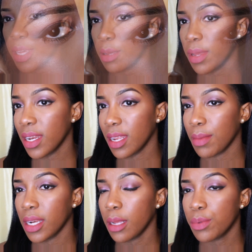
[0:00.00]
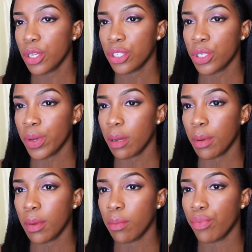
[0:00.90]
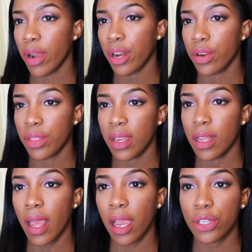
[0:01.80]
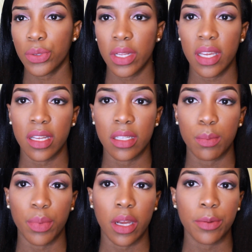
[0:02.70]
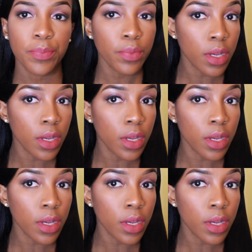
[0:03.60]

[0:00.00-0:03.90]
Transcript: pigment and my lips are showing up a bit brighter than it actually is, but